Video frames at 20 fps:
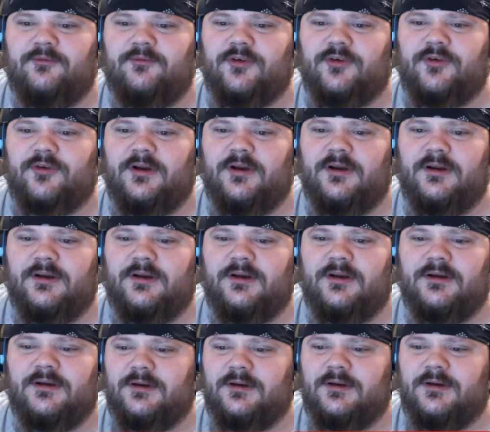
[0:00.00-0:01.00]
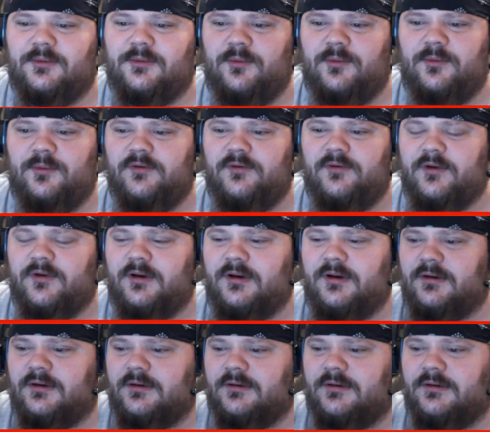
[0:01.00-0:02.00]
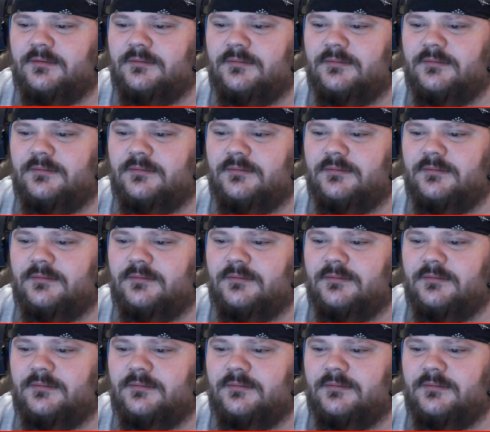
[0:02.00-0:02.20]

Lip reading: tried knocking. I don't really want to try knocking.